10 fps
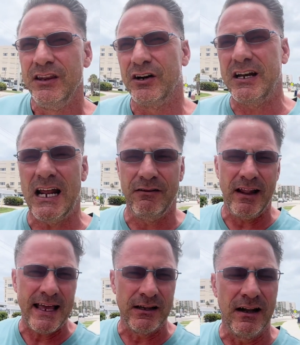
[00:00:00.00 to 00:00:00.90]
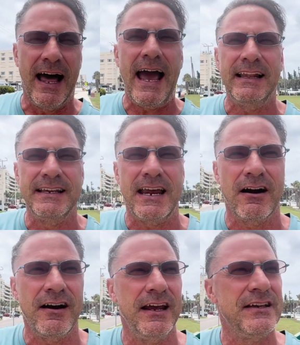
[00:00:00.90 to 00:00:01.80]
They're kind of like little island
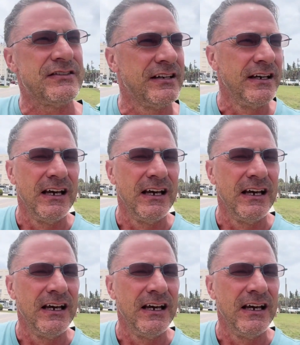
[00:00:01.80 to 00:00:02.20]
areas.